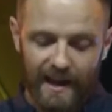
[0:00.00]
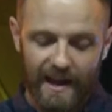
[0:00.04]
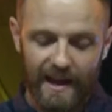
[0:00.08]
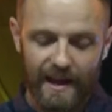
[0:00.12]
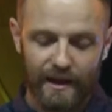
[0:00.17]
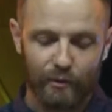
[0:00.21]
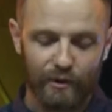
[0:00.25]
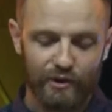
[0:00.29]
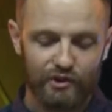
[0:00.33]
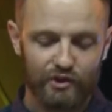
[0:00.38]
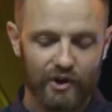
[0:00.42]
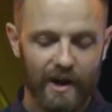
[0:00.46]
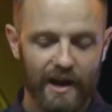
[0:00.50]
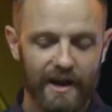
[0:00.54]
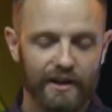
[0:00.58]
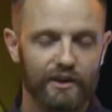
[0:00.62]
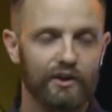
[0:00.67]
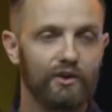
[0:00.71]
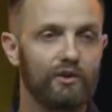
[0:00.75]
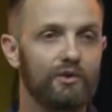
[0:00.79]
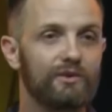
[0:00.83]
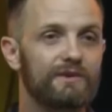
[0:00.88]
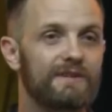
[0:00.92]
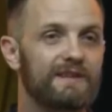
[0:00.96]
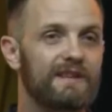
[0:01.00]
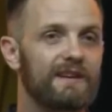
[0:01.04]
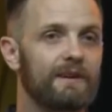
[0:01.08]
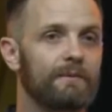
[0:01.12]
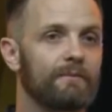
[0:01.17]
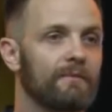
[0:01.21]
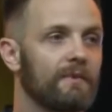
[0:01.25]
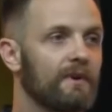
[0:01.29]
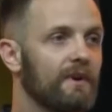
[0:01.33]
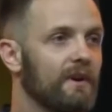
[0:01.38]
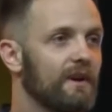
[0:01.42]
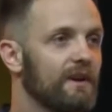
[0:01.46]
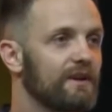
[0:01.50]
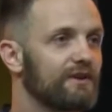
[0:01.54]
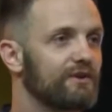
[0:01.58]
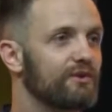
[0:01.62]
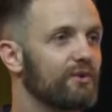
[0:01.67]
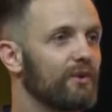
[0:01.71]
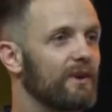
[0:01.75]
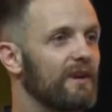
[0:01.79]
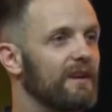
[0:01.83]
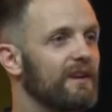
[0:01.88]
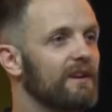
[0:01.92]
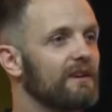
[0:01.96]
and we try and use them
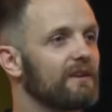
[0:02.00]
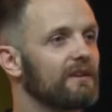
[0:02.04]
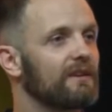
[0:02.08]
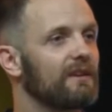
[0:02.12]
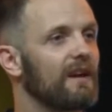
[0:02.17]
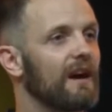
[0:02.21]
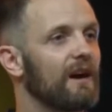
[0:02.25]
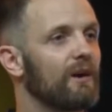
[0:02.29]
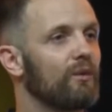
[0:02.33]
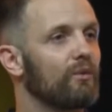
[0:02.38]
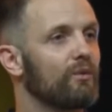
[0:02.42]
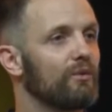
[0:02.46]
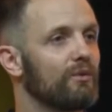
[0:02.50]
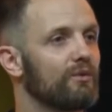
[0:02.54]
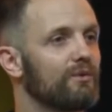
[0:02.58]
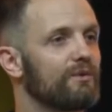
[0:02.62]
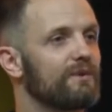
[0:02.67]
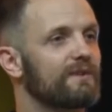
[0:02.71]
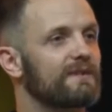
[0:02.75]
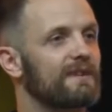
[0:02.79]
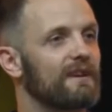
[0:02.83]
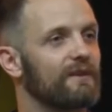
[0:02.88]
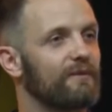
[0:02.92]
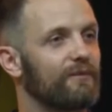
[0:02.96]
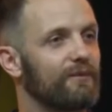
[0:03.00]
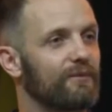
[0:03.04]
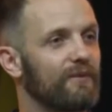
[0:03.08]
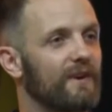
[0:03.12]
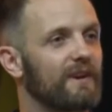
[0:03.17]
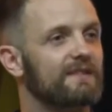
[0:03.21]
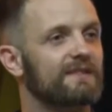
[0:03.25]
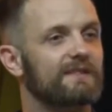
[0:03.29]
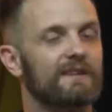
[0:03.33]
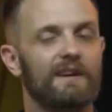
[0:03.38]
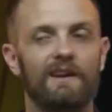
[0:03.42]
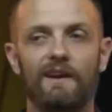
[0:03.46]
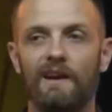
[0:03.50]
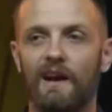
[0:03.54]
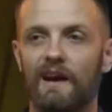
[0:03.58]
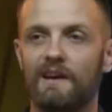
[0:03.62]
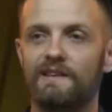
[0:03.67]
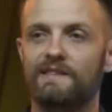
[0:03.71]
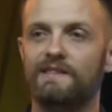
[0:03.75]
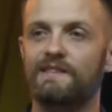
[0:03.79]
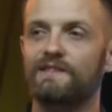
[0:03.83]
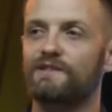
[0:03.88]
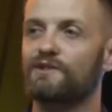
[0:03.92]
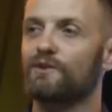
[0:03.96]
to heal our wounds and fix
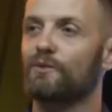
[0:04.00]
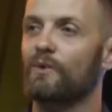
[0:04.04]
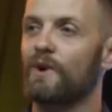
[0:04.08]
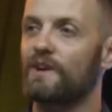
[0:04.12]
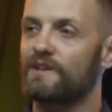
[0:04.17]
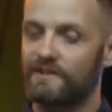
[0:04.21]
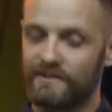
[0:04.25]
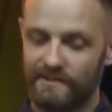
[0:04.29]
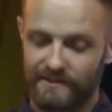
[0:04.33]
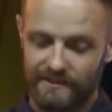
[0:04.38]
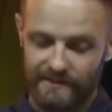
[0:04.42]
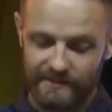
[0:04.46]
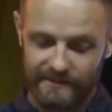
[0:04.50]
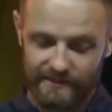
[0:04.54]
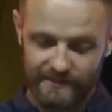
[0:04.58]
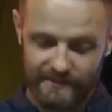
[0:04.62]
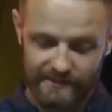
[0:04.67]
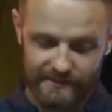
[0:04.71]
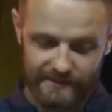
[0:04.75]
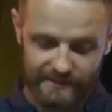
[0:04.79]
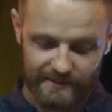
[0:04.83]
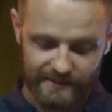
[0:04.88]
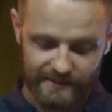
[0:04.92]
our situations.